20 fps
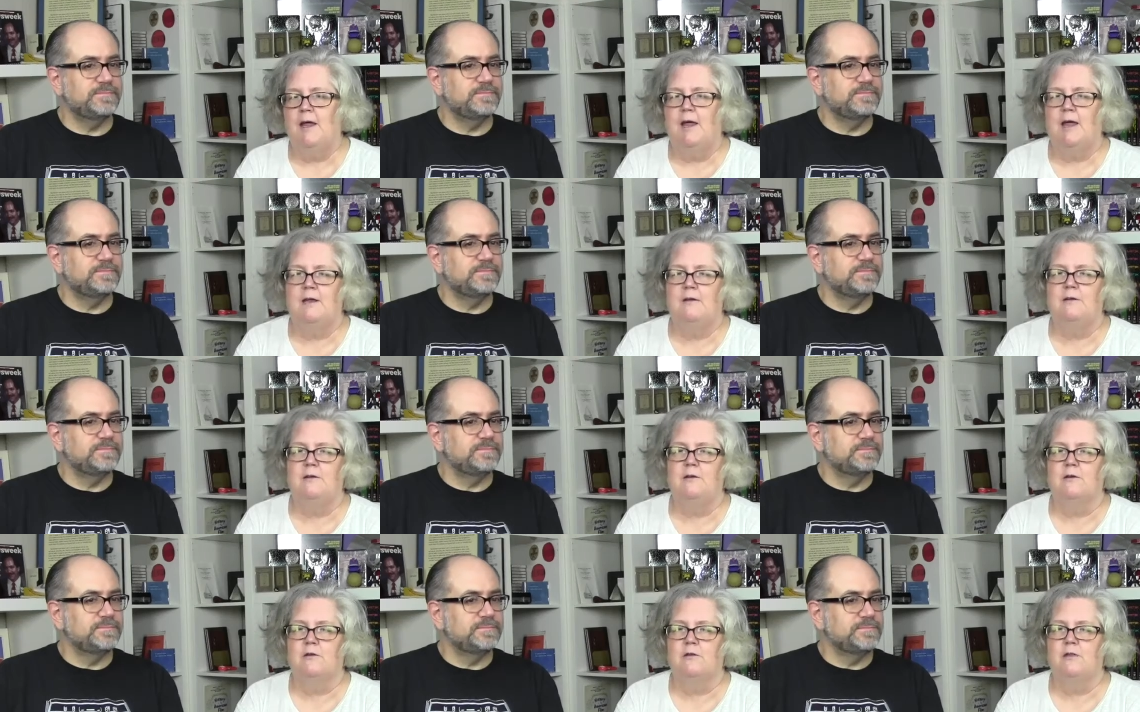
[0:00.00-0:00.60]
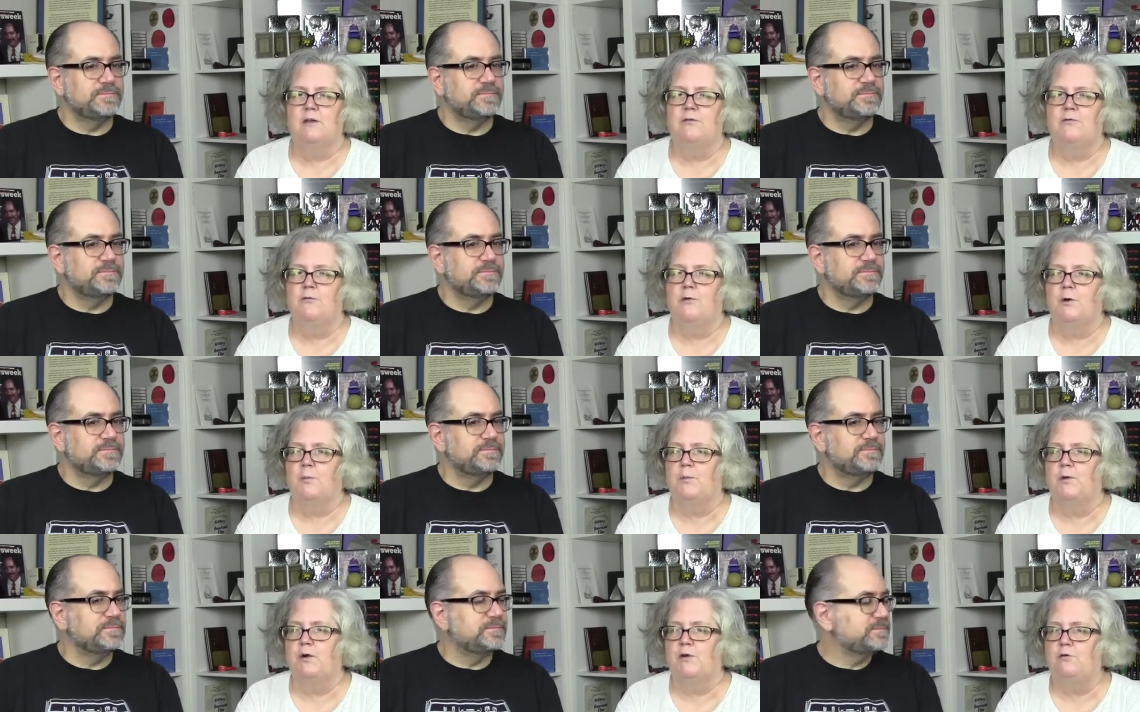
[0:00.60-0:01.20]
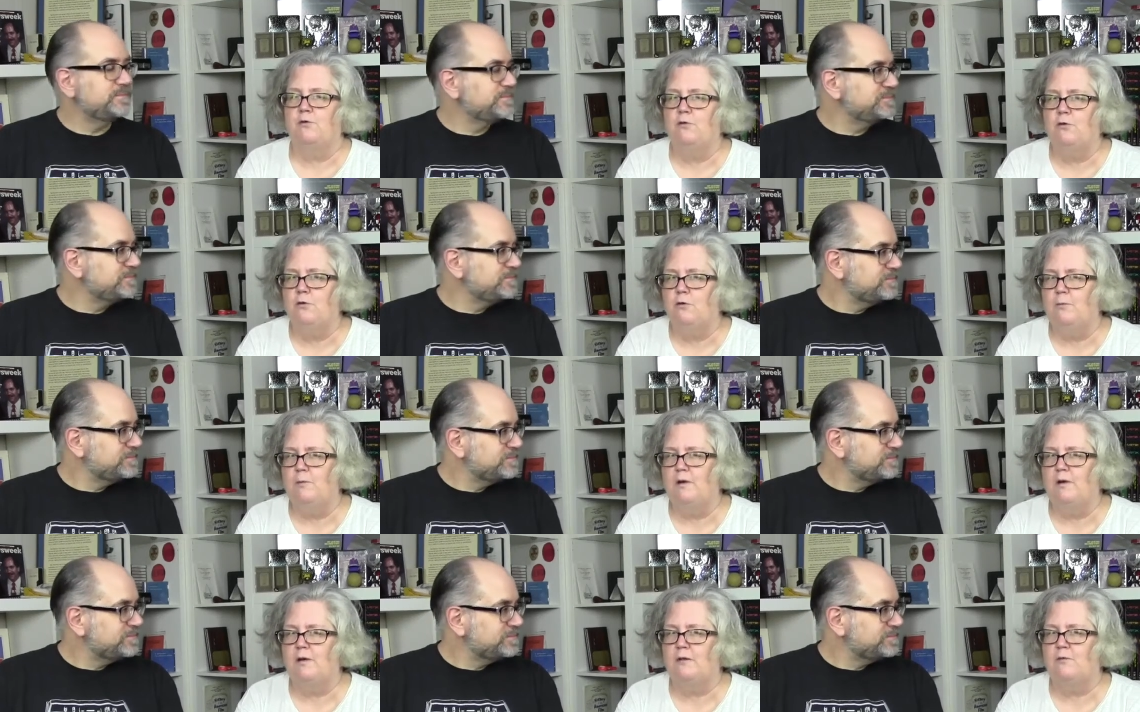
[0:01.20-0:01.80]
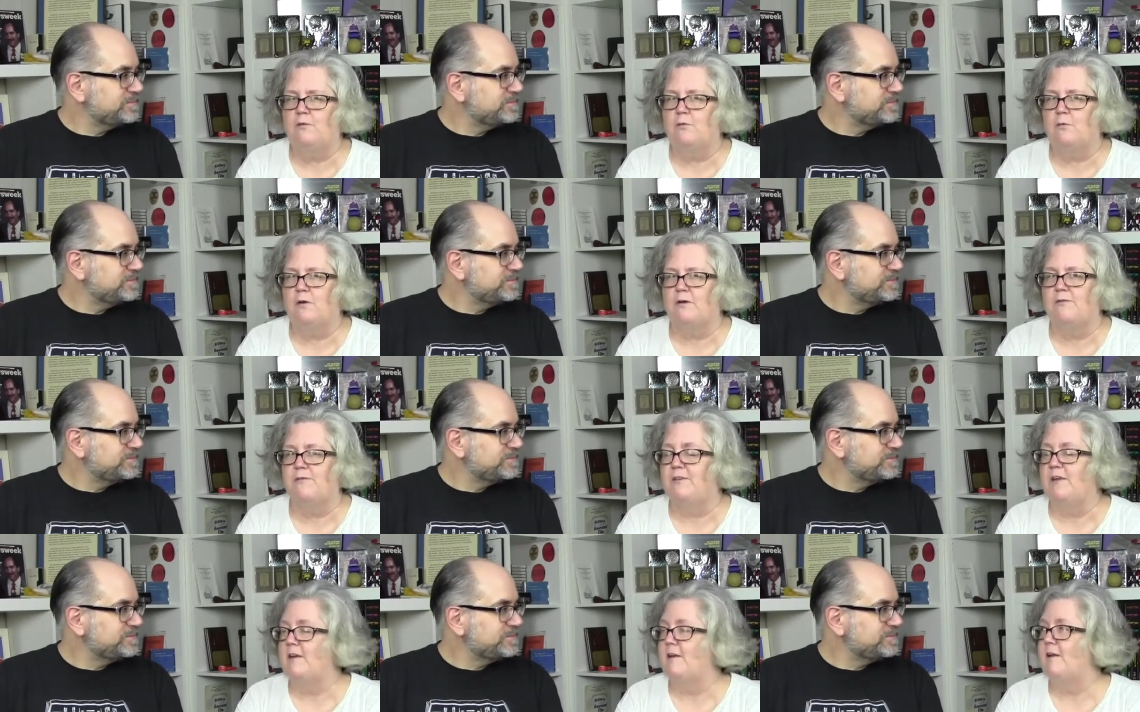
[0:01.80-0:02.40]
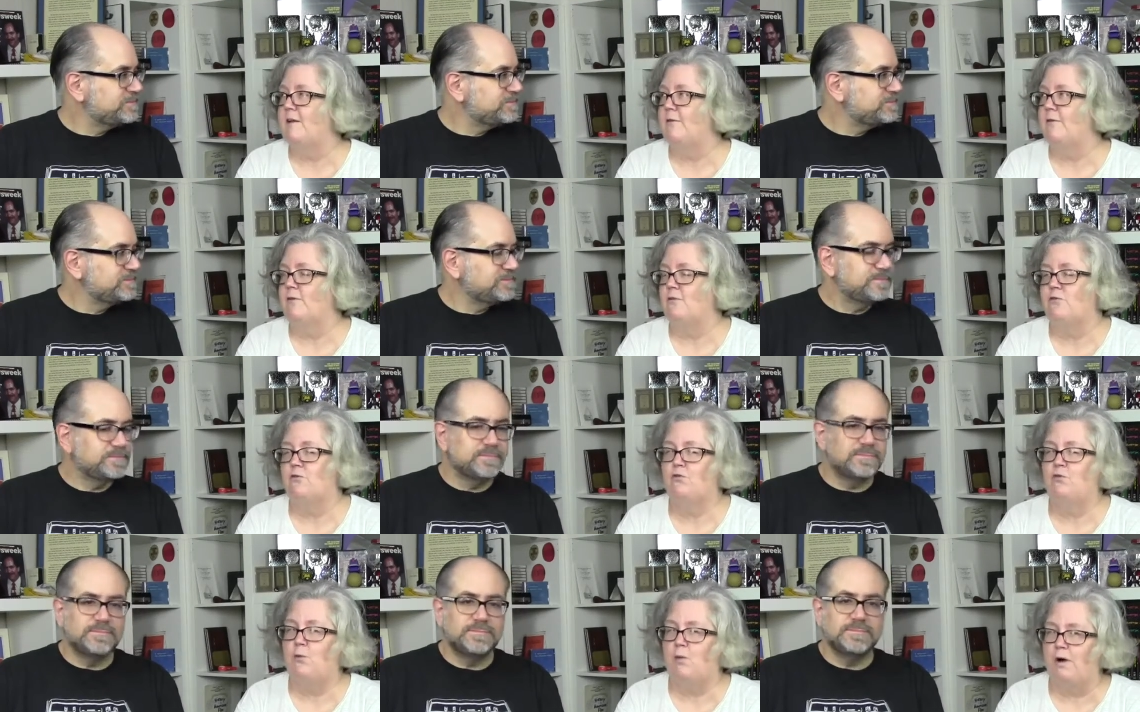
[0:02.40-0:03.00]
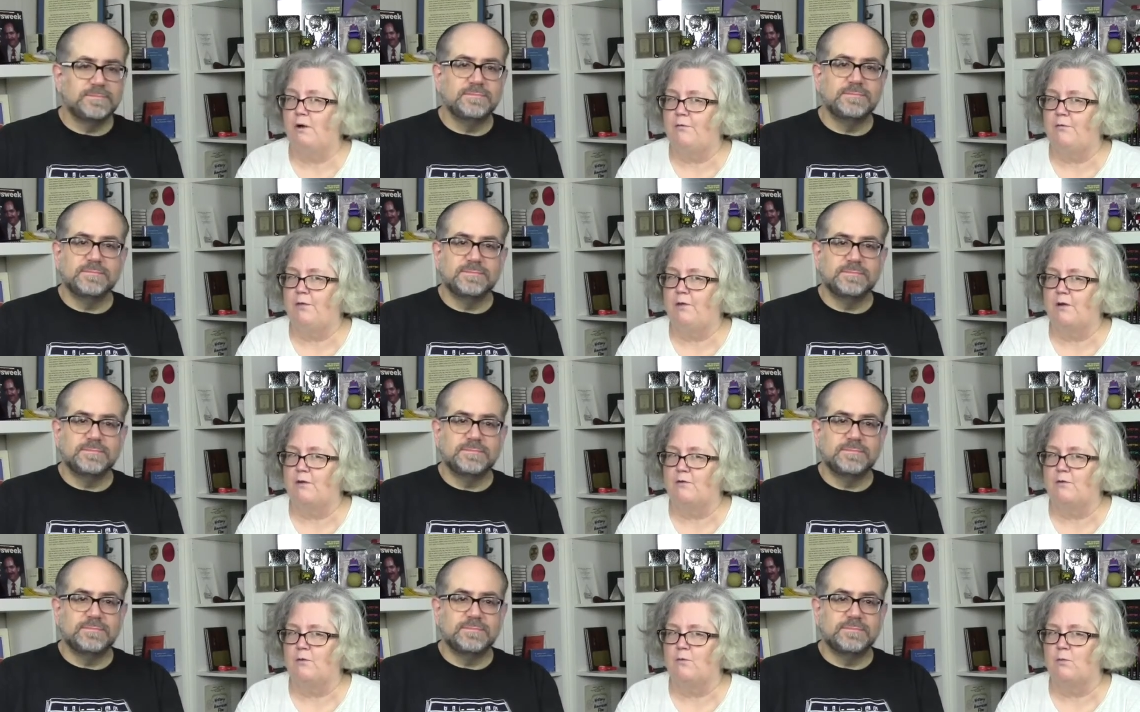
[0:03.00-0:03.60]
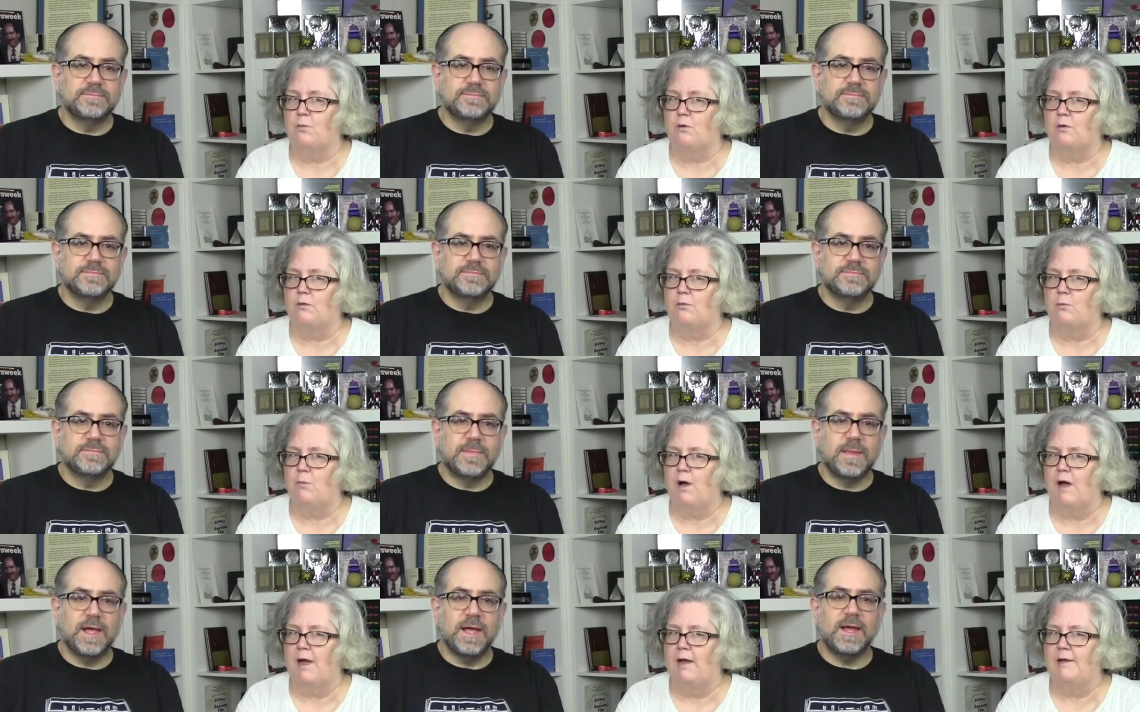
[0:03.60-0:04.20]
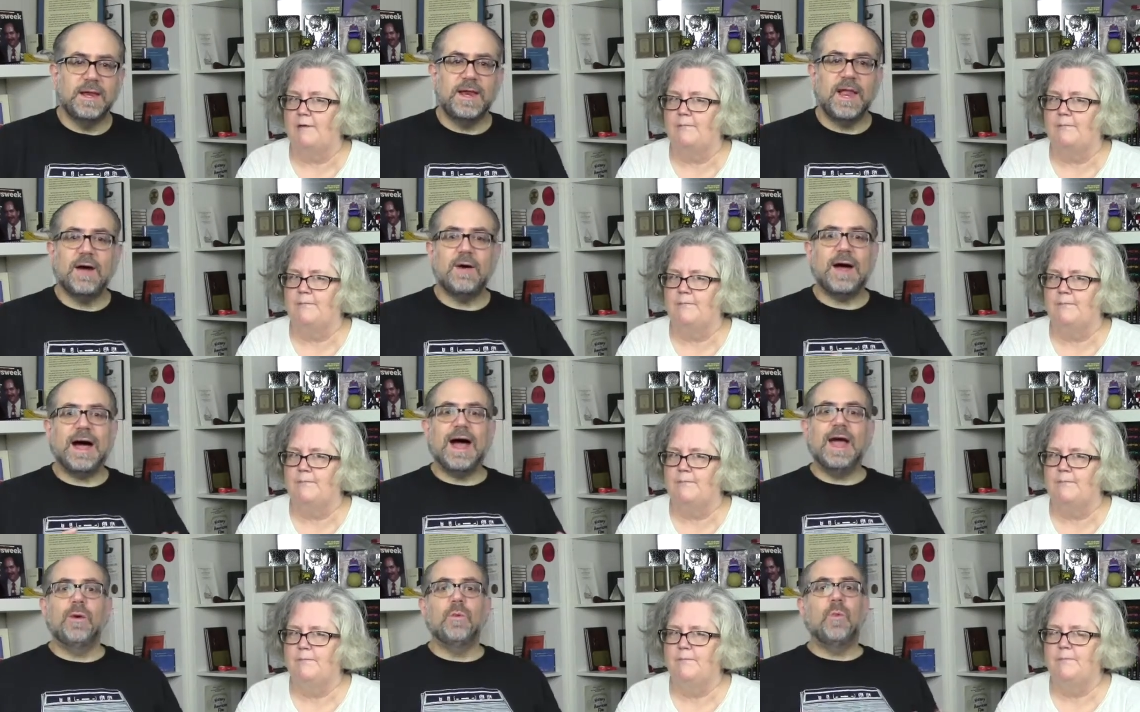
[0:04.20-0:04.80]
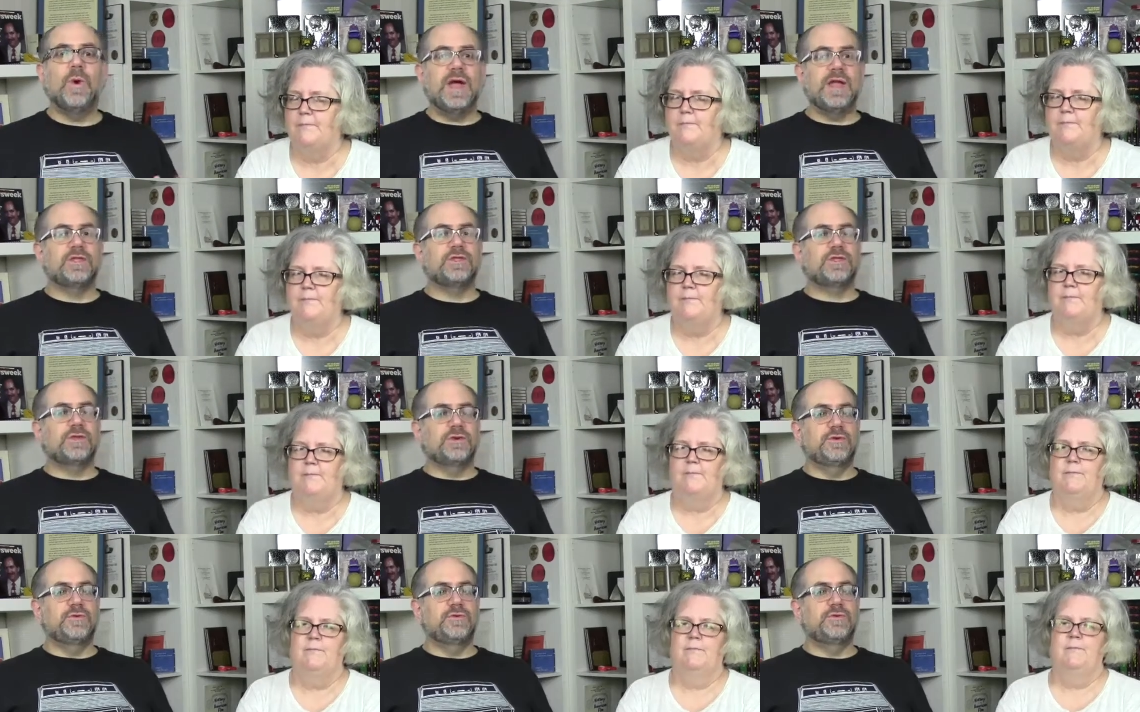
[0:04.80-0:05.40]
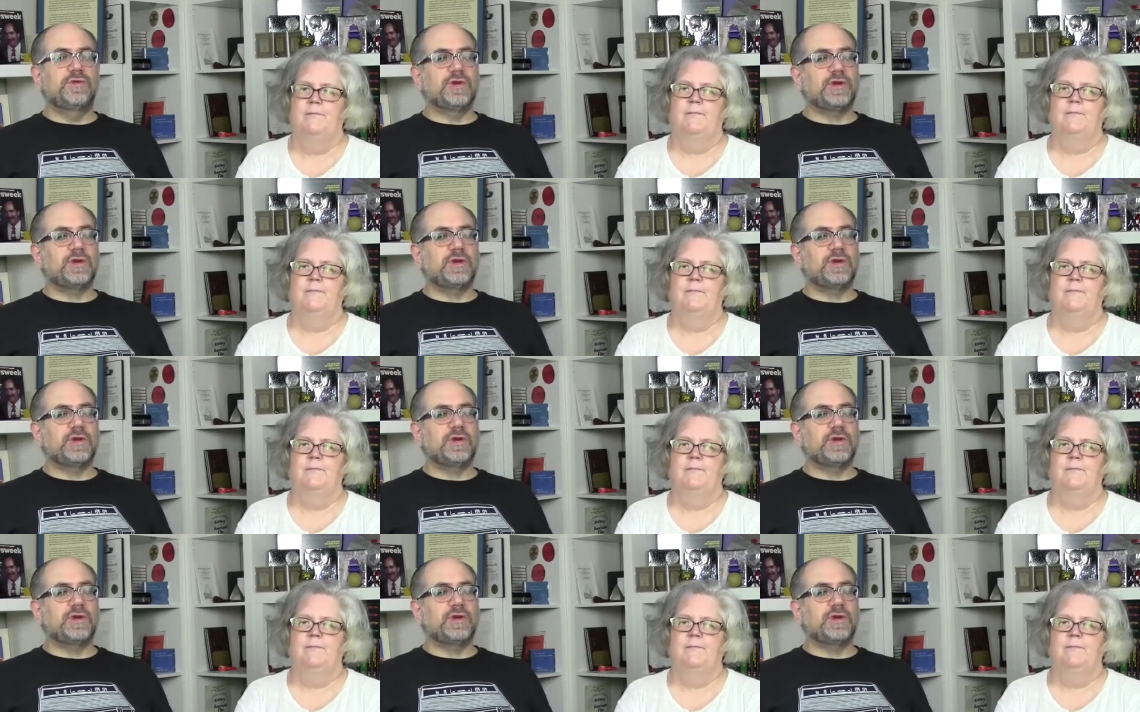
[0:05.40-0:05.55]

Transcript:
Speaker 1: at nearly 4.2 million square feet and the 12th largest worldwide.
Speaker 2: Now, I went to